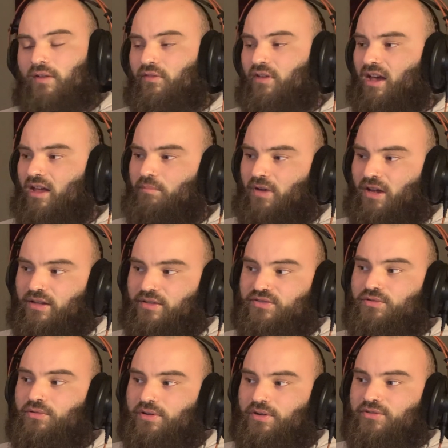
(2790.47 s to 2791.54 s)
I've got my
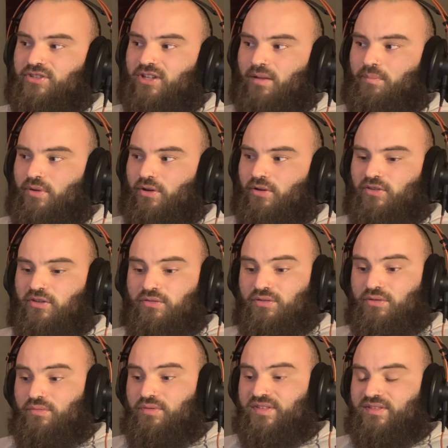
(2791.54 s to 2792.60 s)
studio set up here to
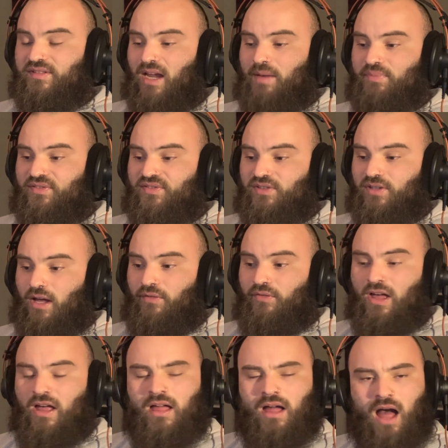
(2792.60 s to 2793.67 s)
do this type of stuff.
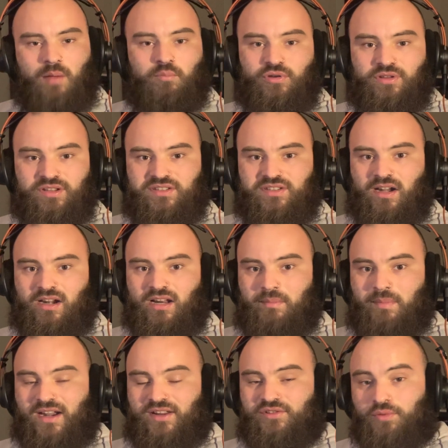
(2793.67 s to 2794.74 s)
I'm real excited
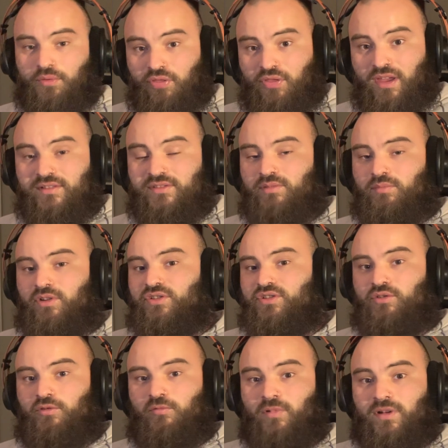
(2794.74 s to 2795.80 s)
about it. So thanks so
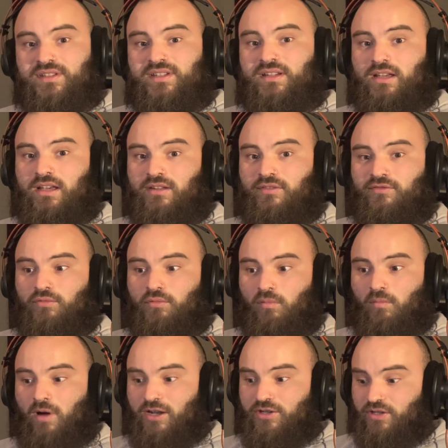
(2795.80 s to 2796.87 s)
much once again for
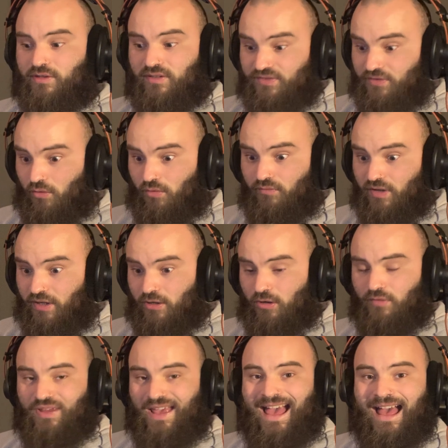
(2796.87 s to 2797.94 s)
watching this whole video
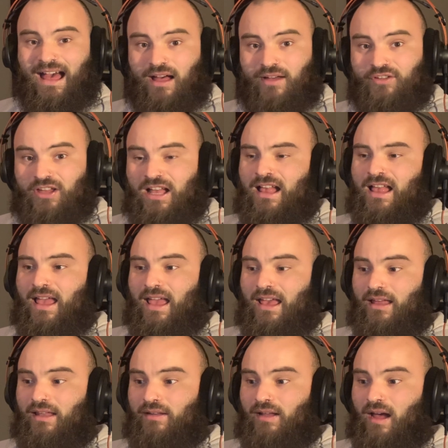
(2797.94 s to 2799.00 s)
if you have,
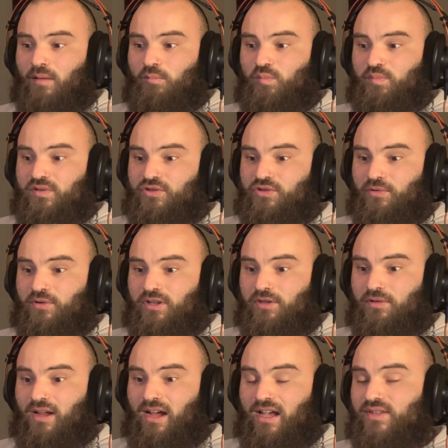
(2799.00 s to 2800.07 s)
and I will be joining
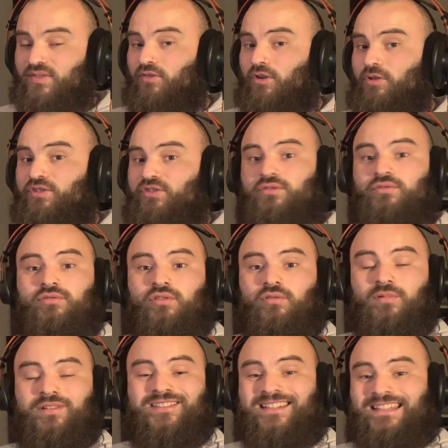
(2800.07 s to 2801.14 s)
you guys very soon
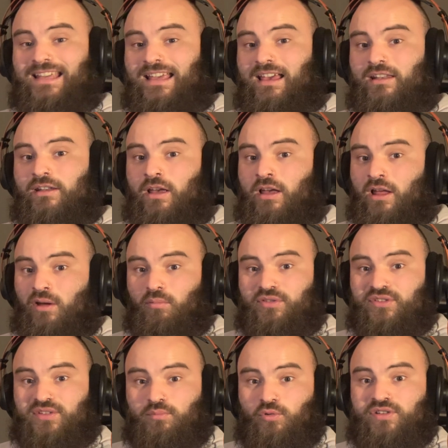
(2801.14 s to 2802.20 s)
once again
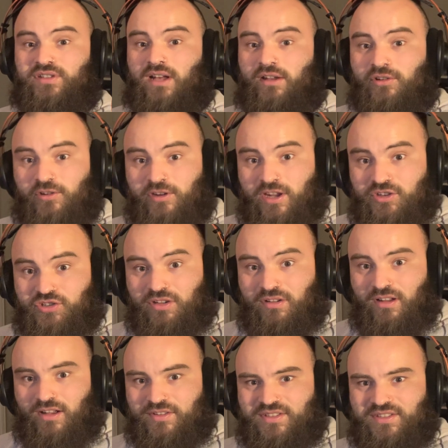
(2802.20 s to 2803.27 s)
with some more sound
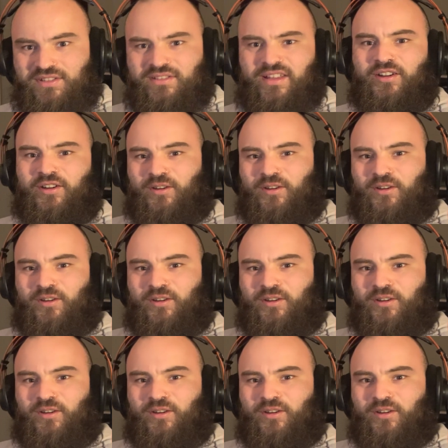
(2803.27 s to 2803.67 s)
creation. I'll see you later.